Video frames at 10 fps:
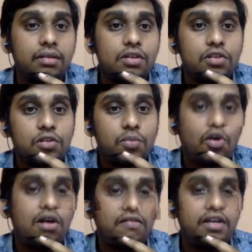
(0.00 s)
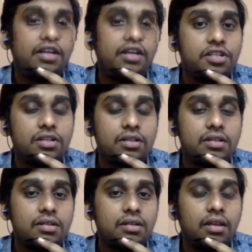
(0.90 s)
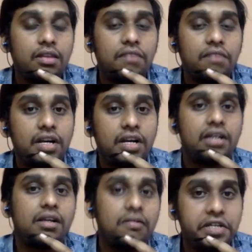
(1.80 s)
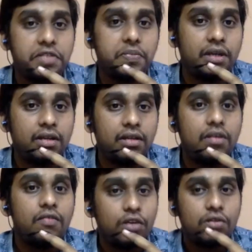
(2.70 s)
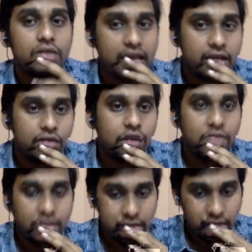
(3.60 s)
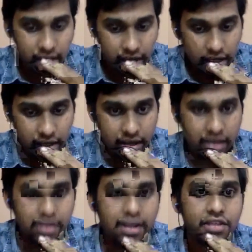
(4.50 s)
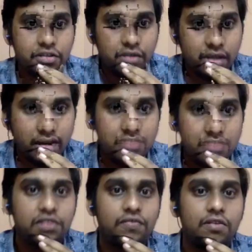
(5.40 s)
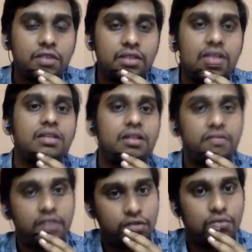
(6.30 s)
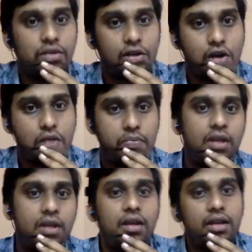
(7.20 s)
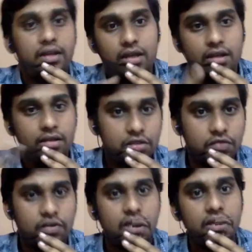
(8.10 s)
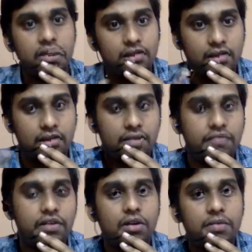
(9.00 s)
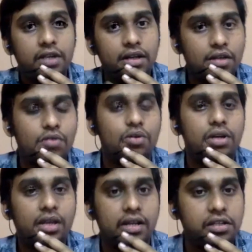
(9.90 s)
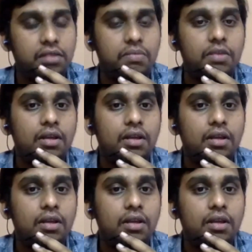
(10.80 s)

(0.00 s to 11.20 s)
Small variations in the vertical wind speed. We know cyclone means the air actually rises from the sea surface to the top in a swirling phenomenon in a conical shape.